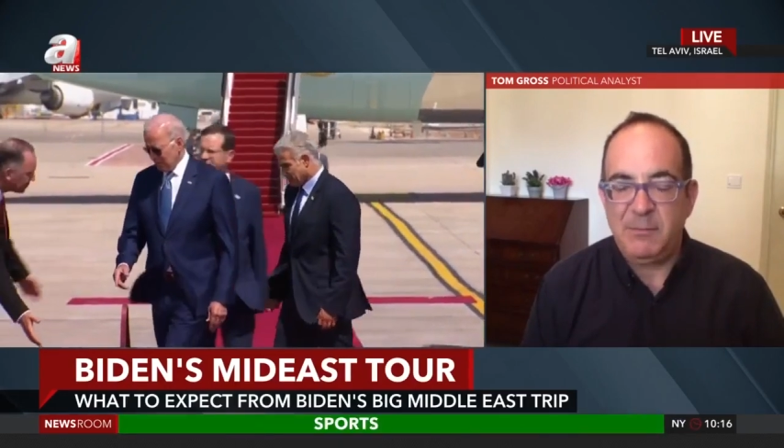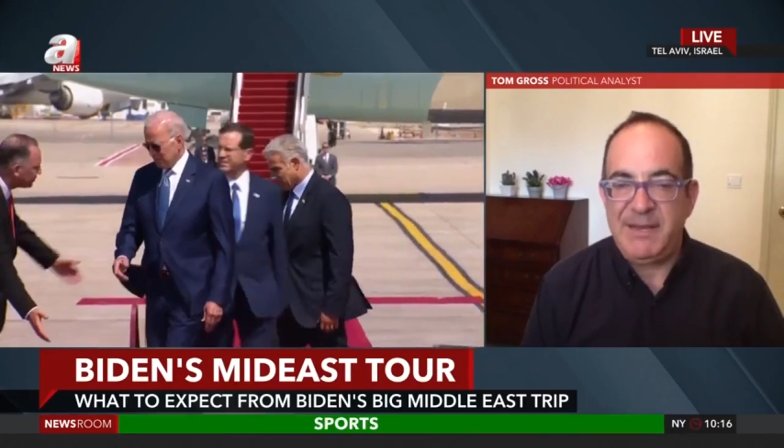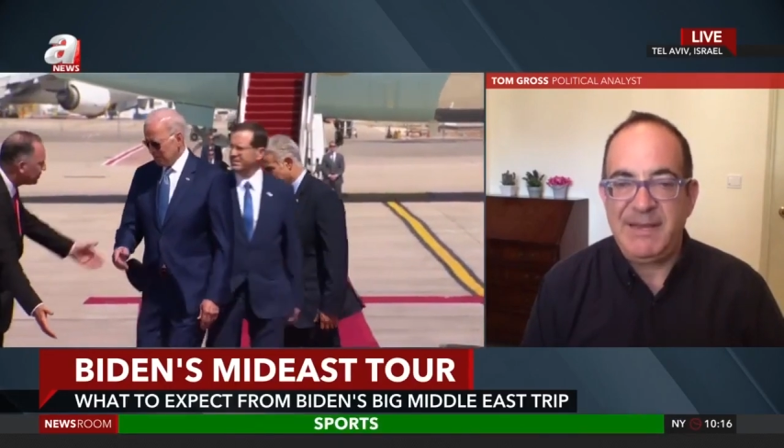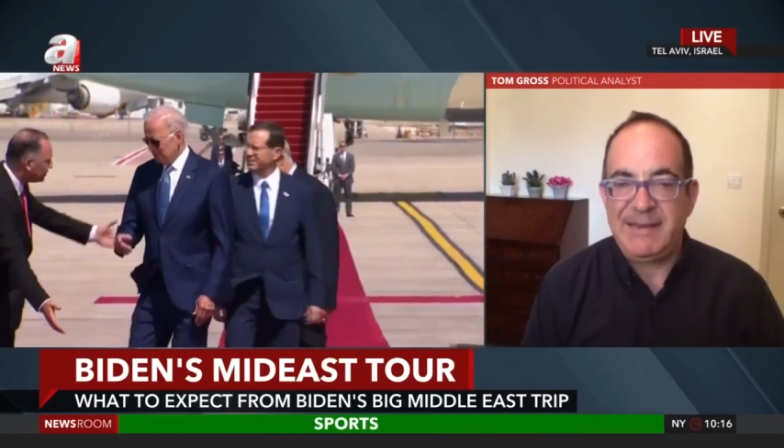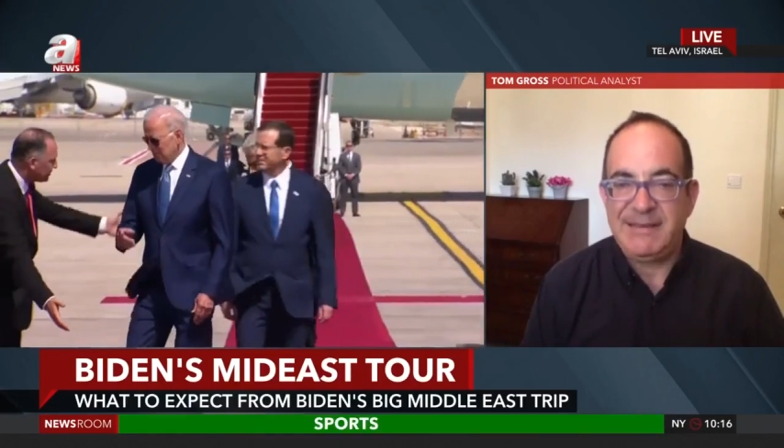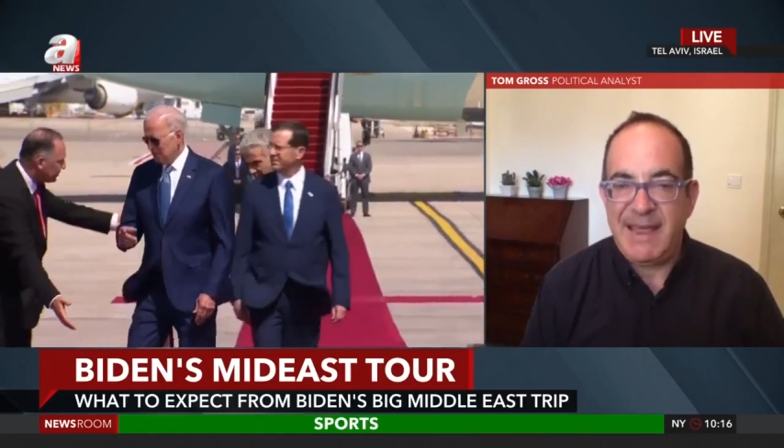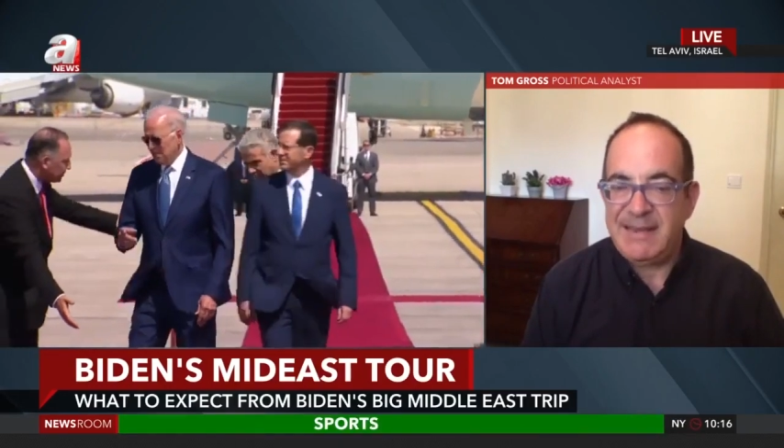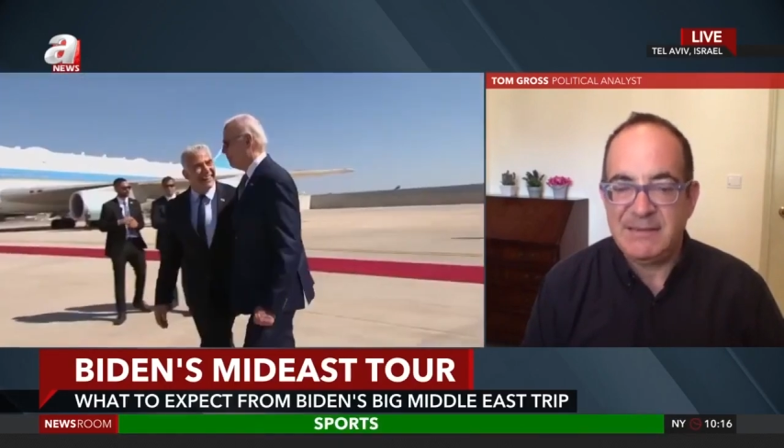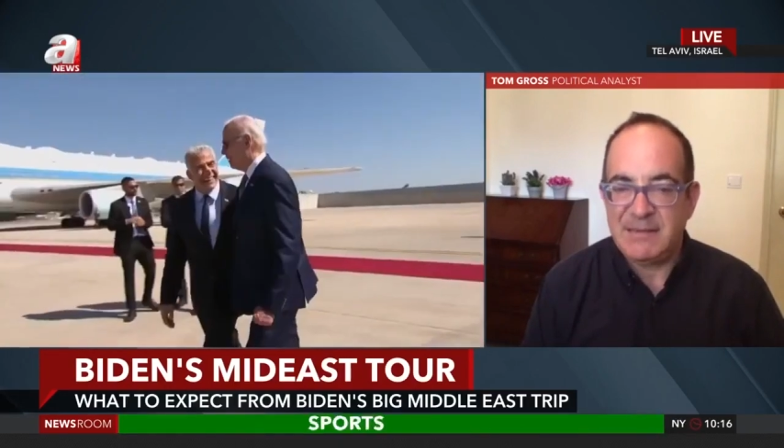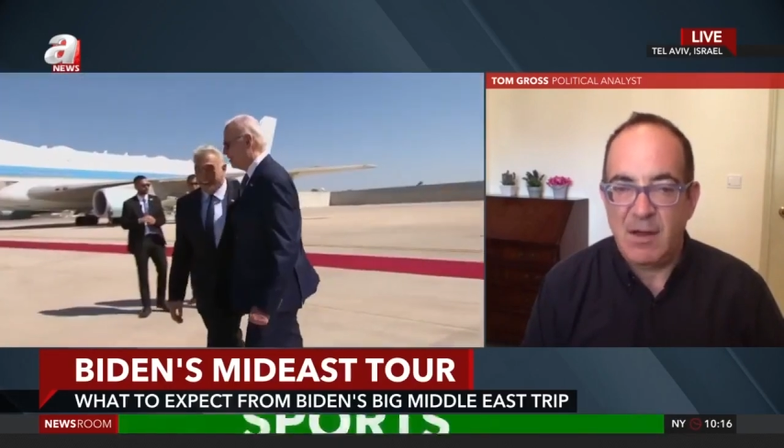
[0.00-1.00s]
He's been here
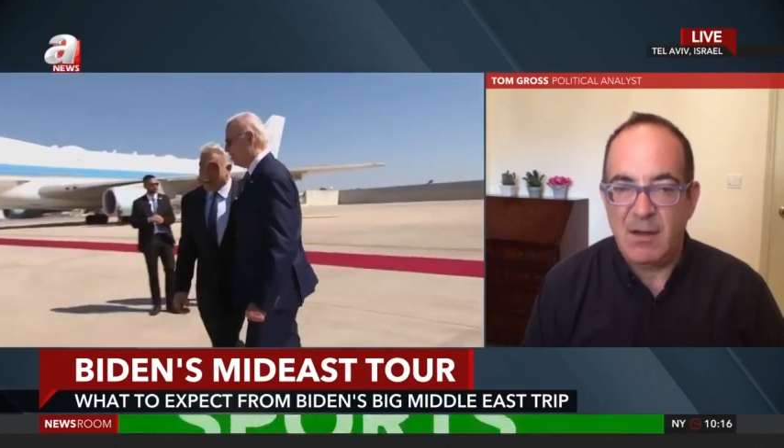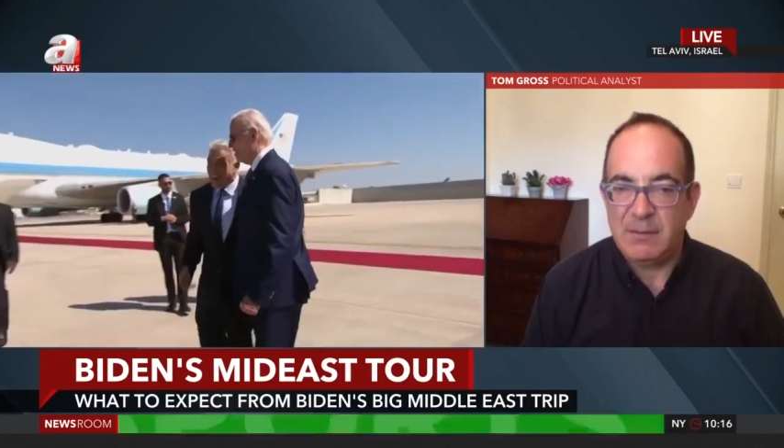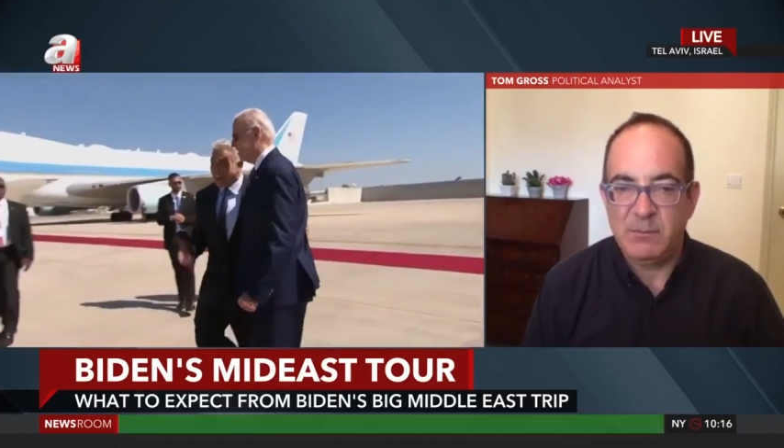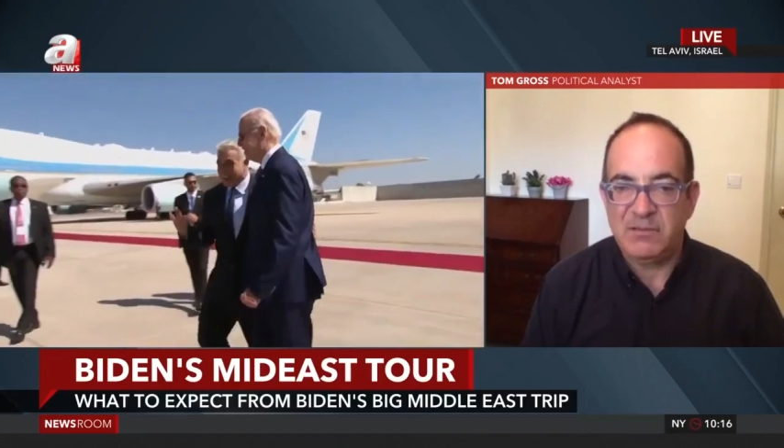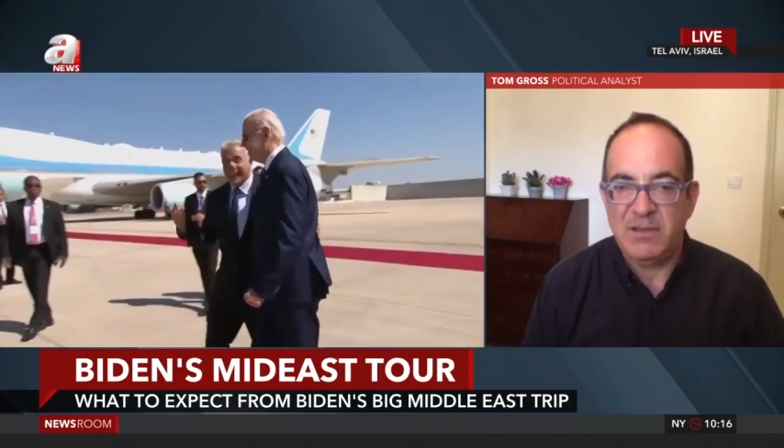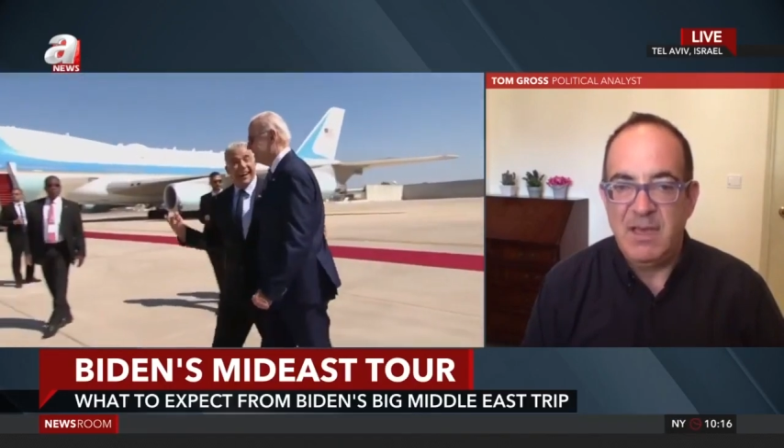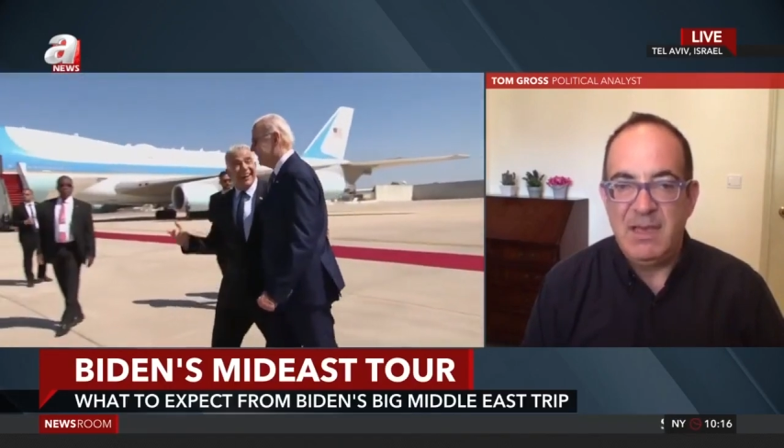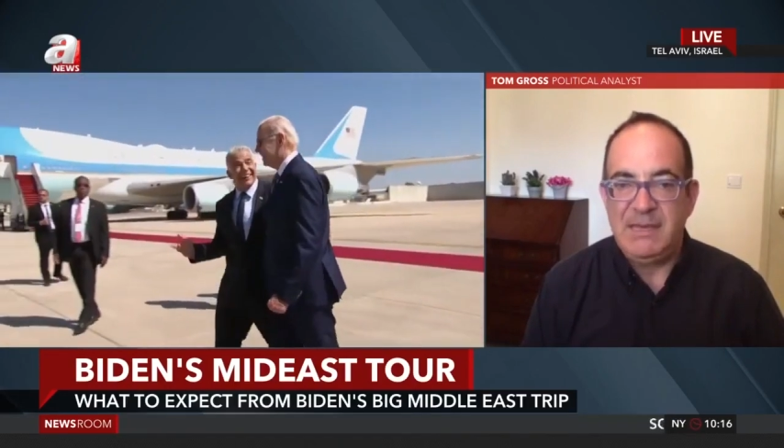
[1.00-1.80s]
10 times.